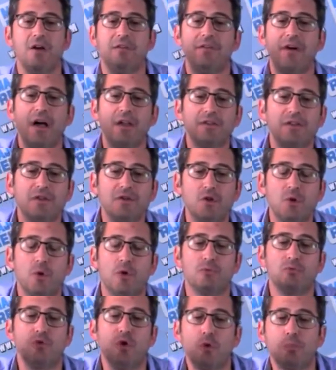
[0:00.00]
falls into
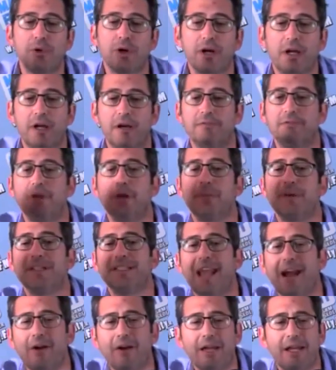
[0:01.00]
a rubric of
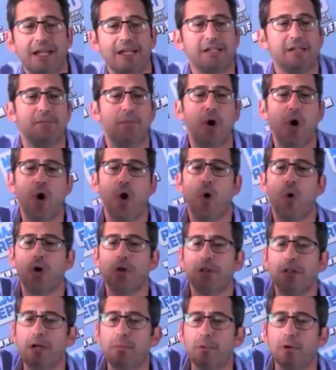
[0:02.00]
libertarianism or
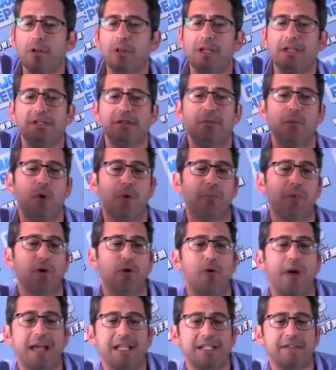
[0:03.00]
liberalism or
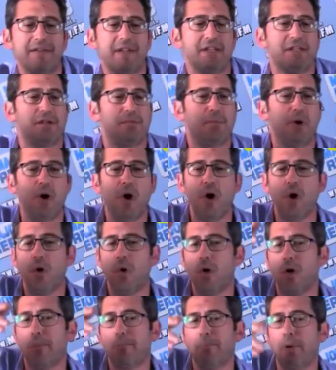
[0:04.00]
progressivism
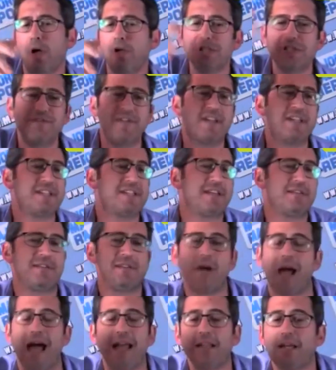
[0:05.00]
or
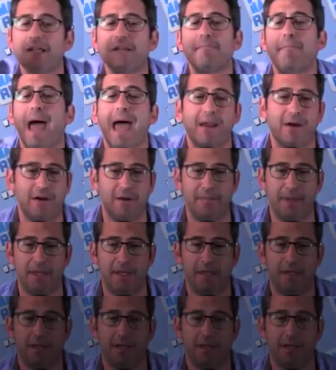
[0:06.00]
Bolshevism. It doesn't matter to me.